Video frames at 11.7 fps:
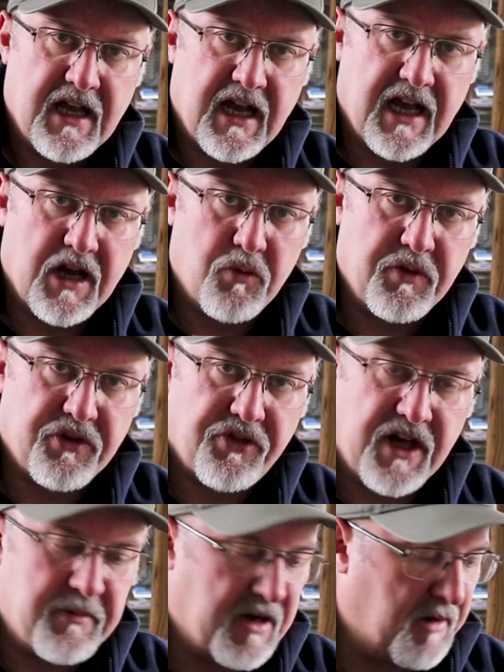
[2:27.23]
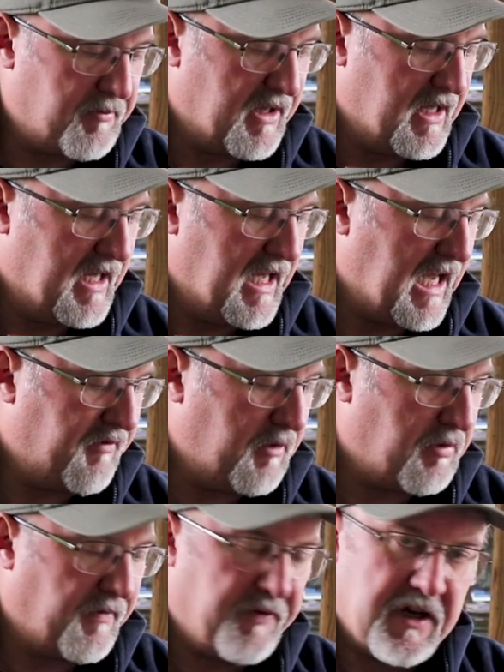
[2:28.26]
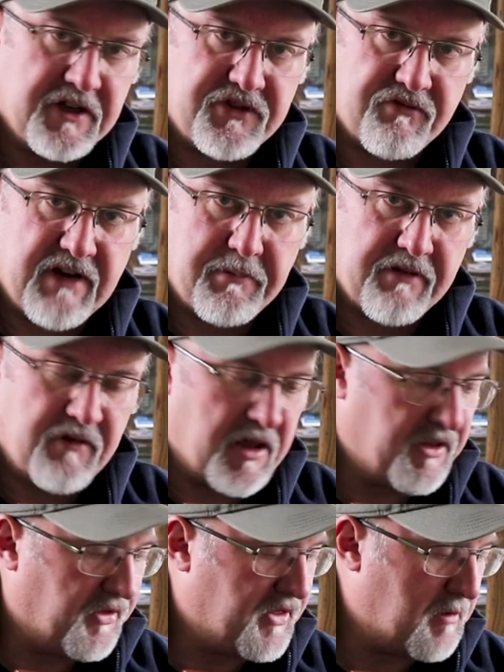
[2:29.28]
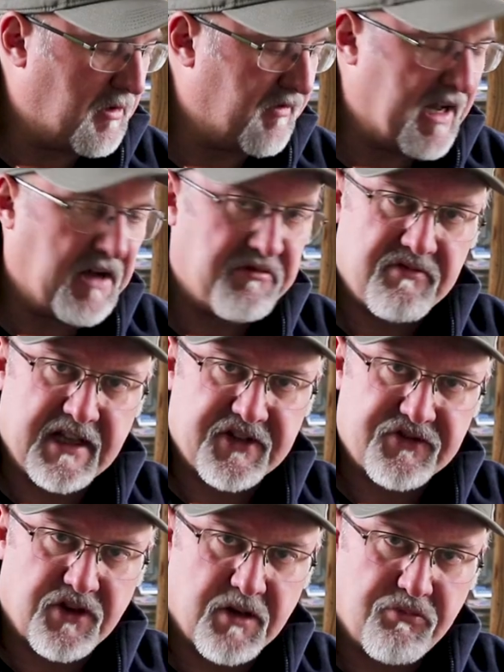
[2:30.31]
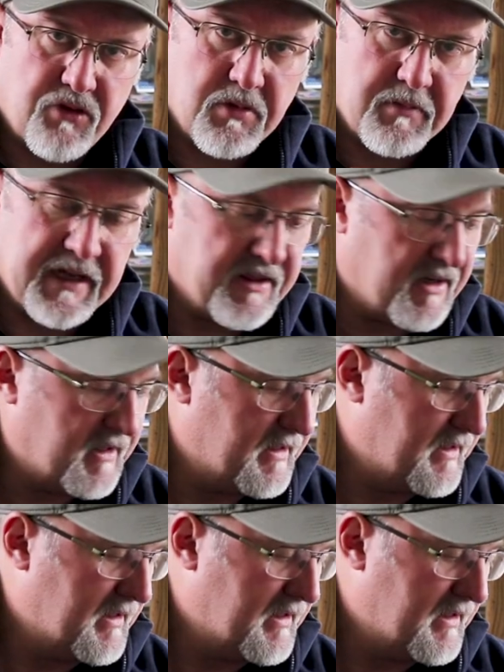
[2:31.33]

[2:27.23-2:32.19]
uh, with your thumb up. If you prefer to wrap your, your thumb around, that's not a problem either.